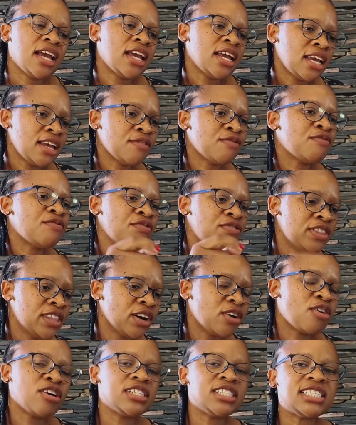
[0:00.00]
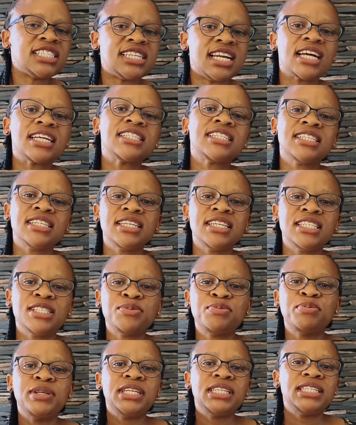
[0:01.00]
if the construction is
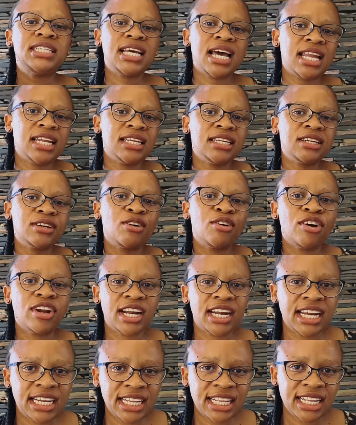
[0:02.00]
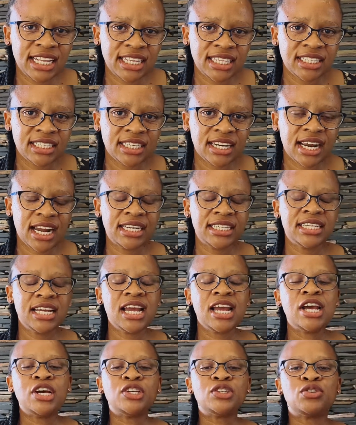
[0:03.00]
being done correctly, right?
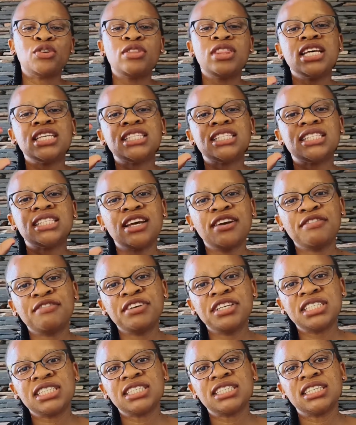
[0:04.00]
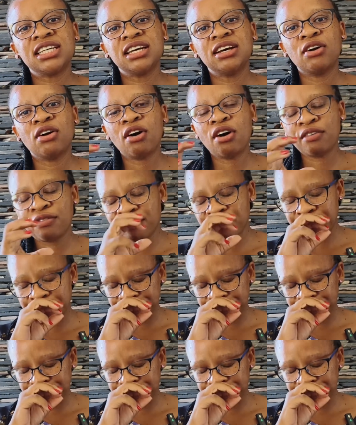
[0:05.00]
So the service of